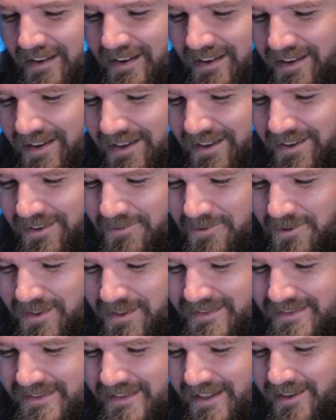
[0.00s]
uh, we're
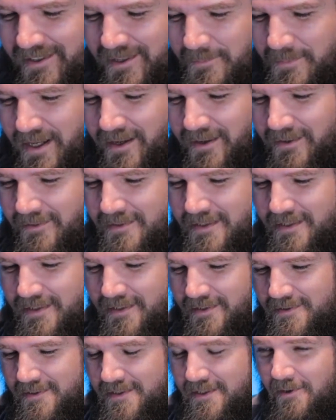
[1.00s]
going to talk about
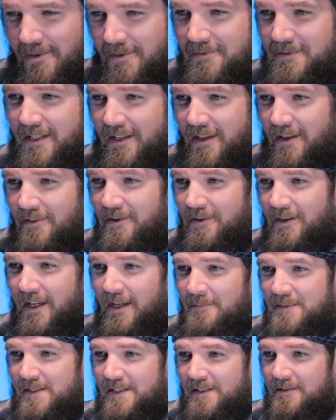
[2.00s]
solo together
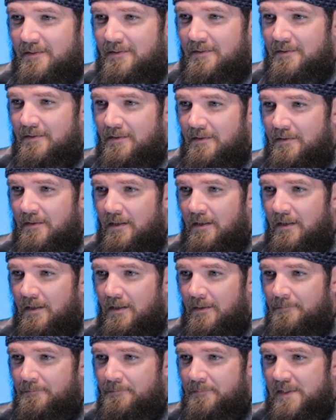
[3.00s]
games,
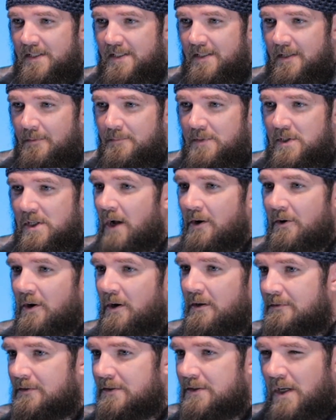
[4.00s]
uh,
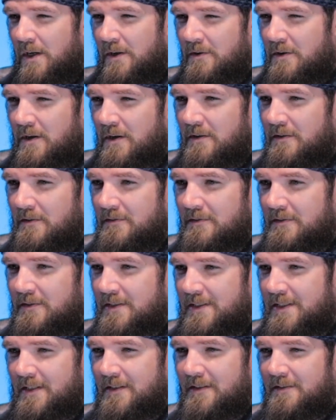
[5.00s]
subgenre. Genre?
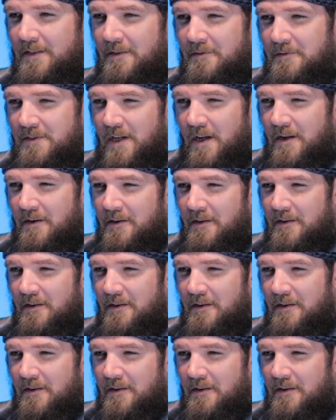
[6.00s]
Is it its own genre?